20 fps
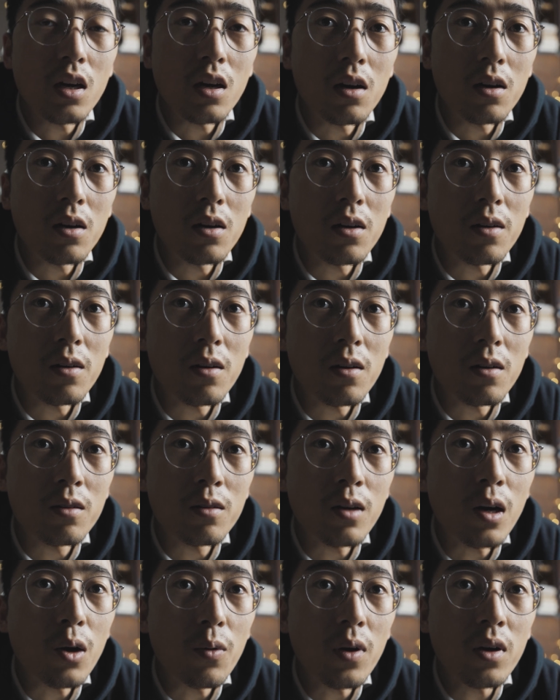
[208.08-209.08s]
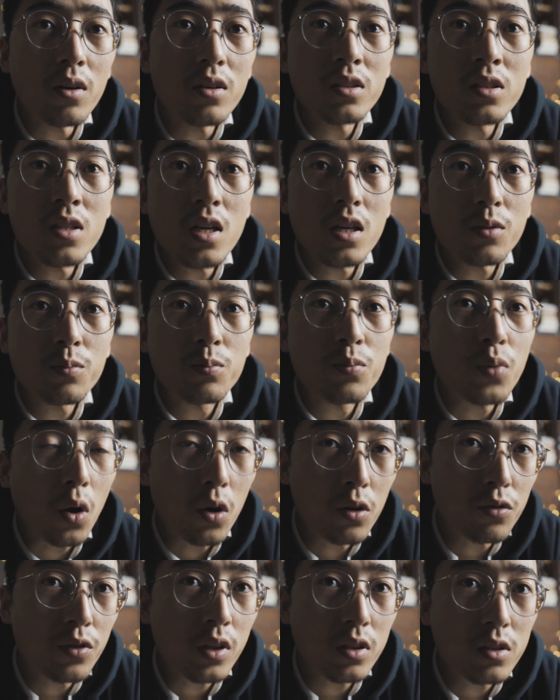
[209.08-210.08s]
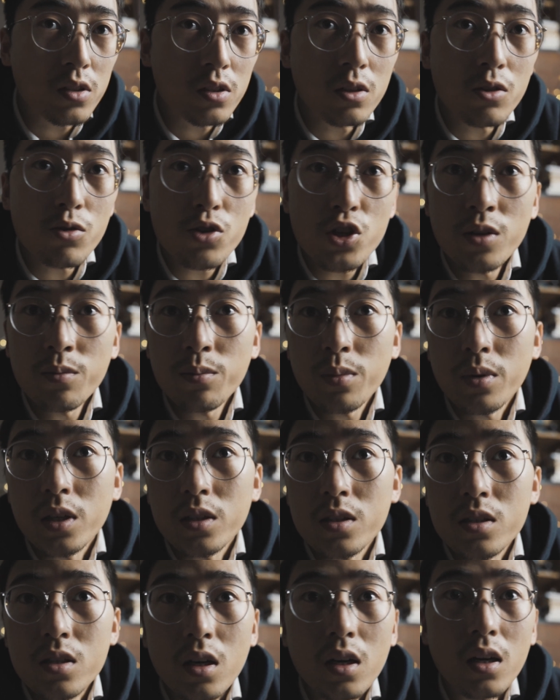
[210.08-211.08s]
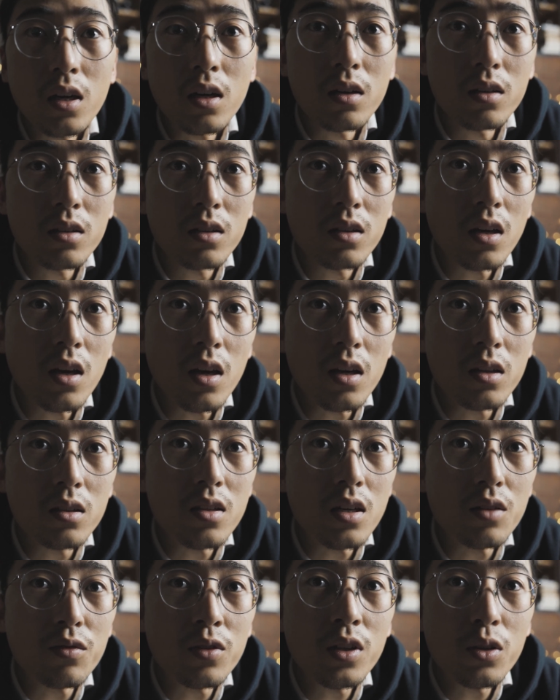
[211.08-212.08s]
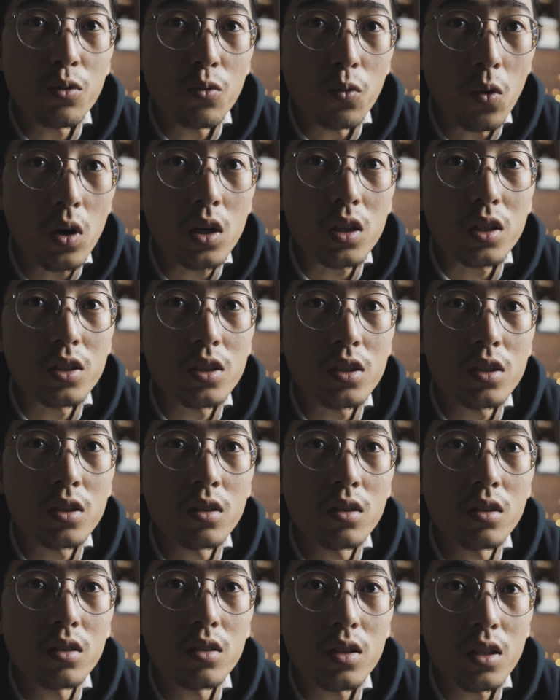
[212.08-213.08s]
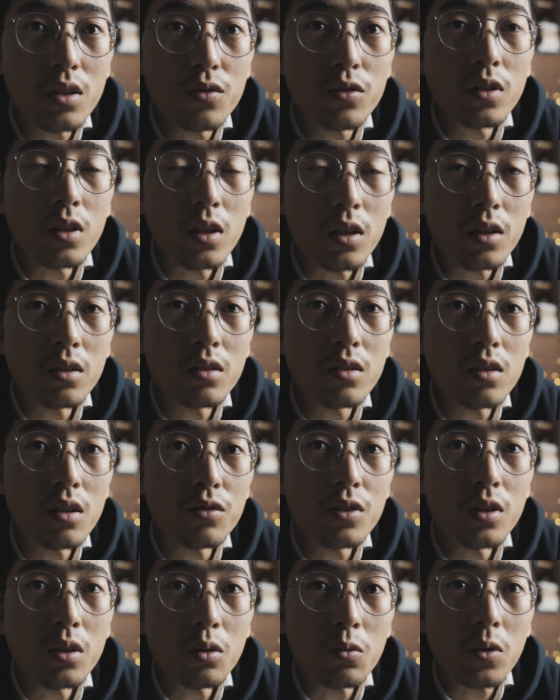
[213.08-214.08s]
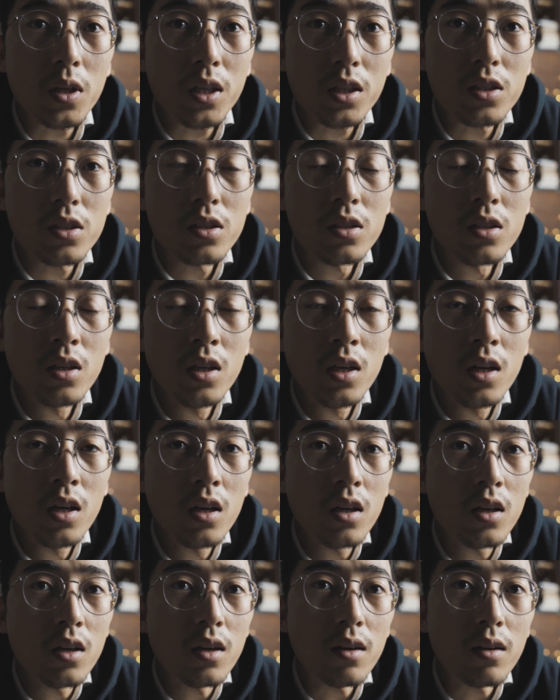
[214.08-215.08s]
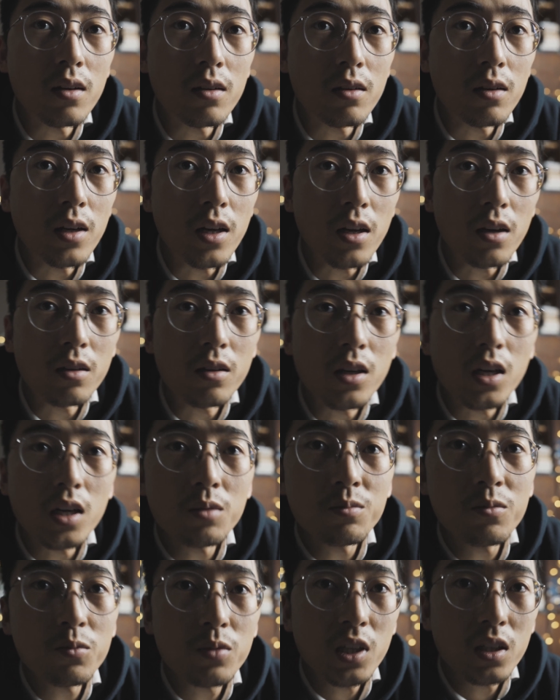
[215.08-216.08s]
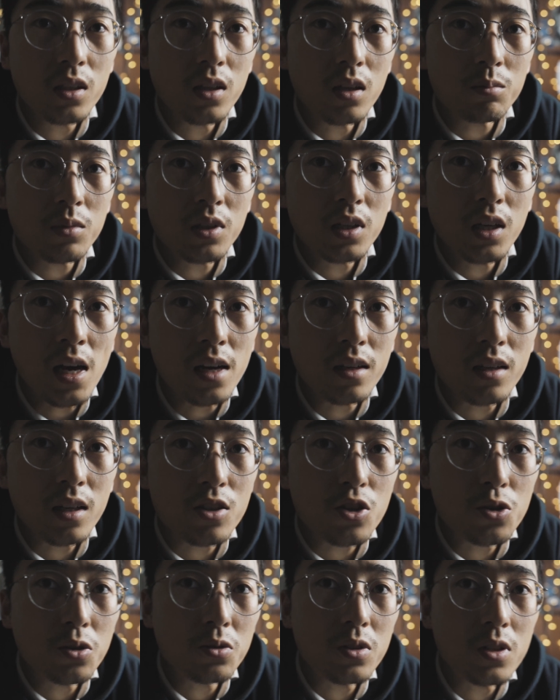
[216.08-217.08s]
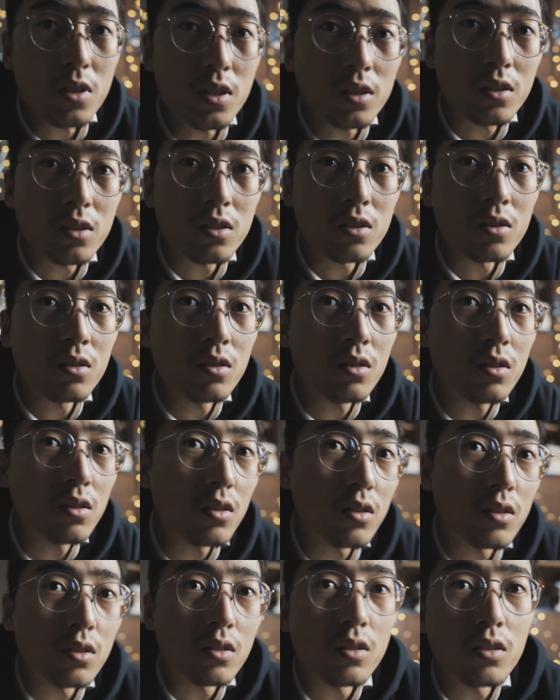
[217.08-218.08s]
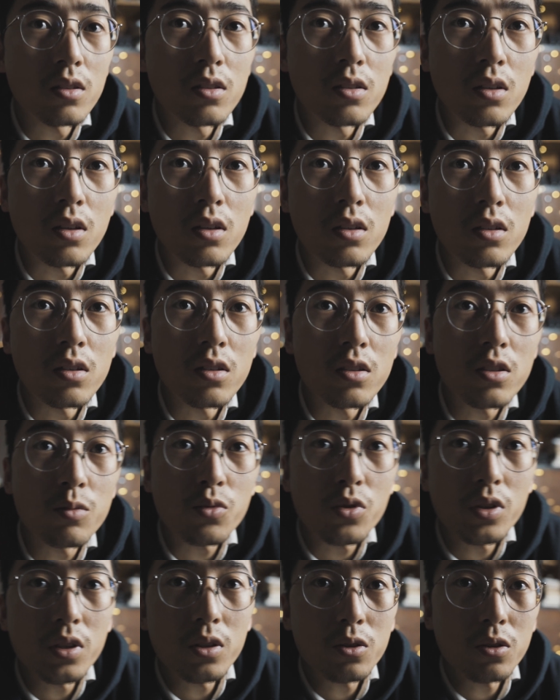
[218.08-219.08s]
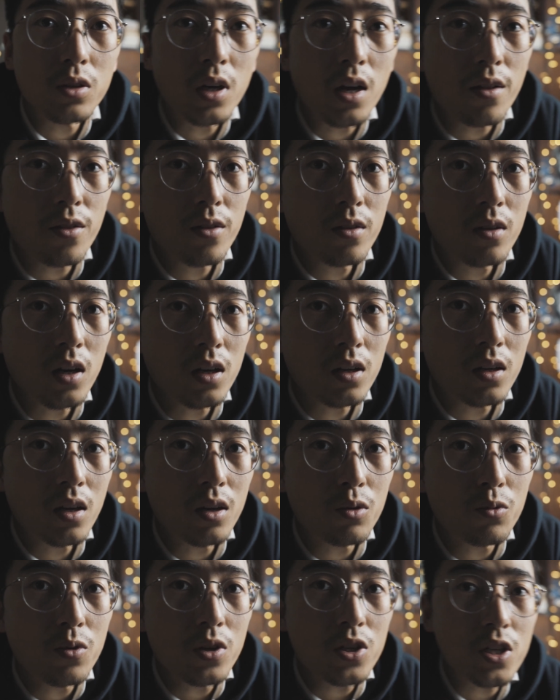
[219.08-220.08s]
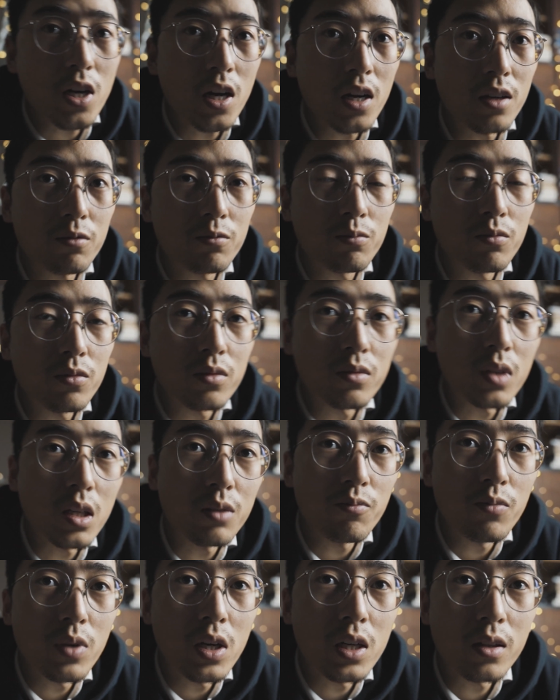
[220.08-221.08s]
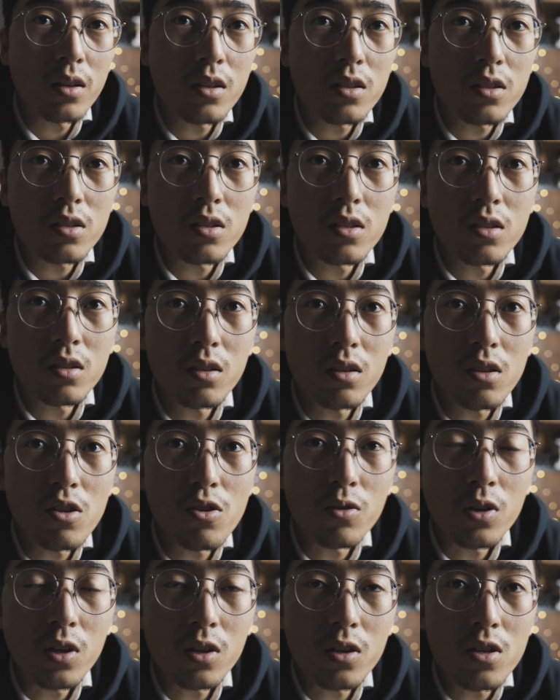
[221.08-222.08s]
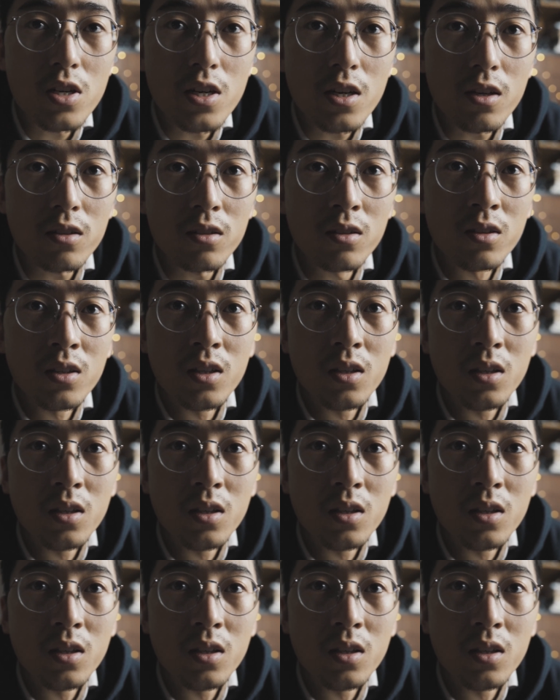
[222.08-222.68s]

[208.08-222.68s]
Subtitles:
Well, it's not a perfect solution, but it definitely works. Definitely works. And I'm glad I chose this. It's pretty cool. I wish I bought this earlier.